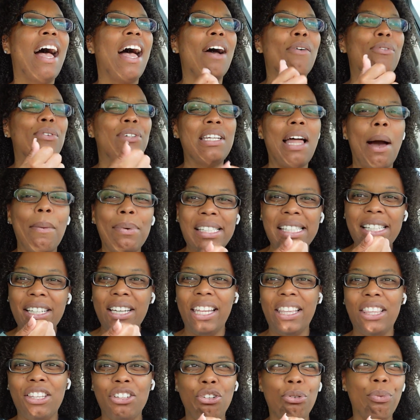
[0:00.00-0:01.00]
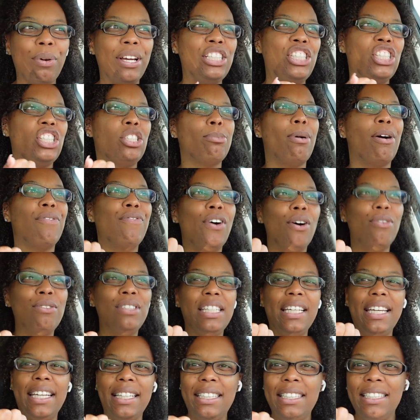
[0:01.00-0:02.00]
when I was looking at the directions of my phone
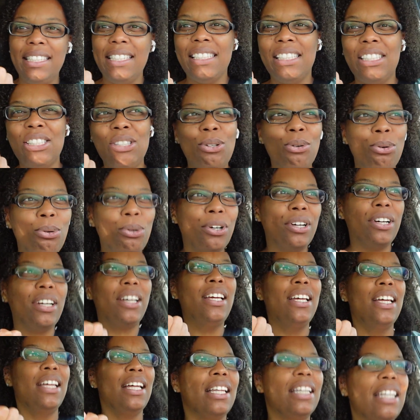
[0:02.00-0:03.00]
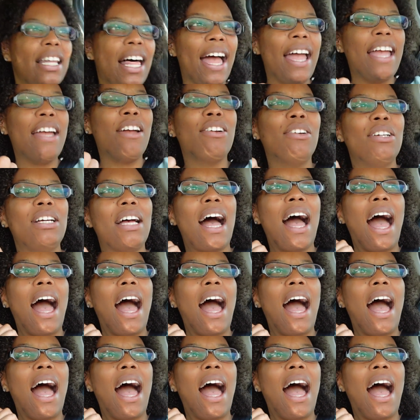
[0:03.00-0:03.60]
to get to this store, like